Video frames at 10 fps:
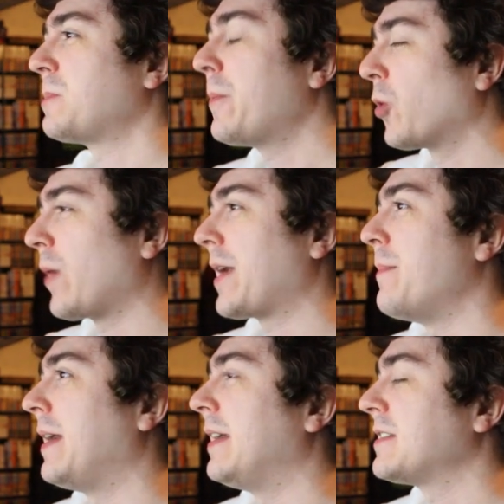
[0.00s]
People were
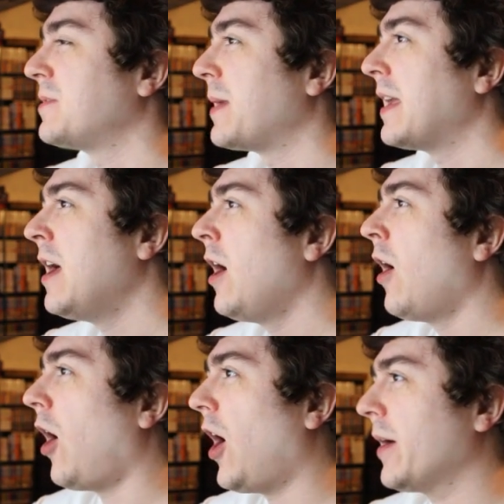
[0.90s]
recommending it to me.
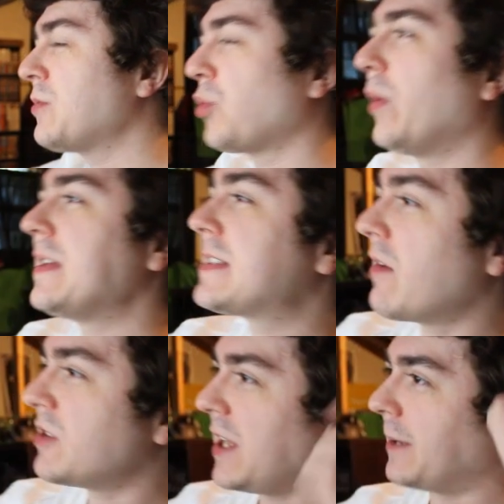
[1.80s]
Autumn
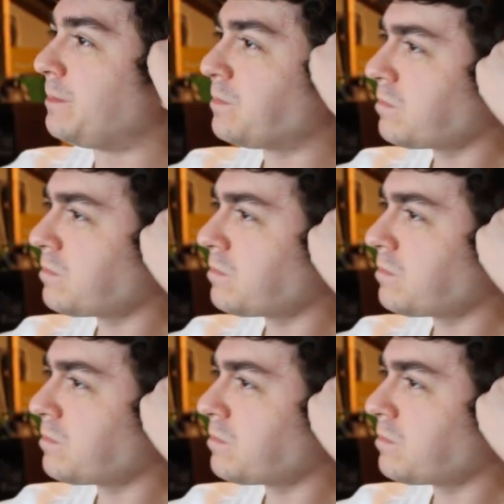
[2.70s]
2017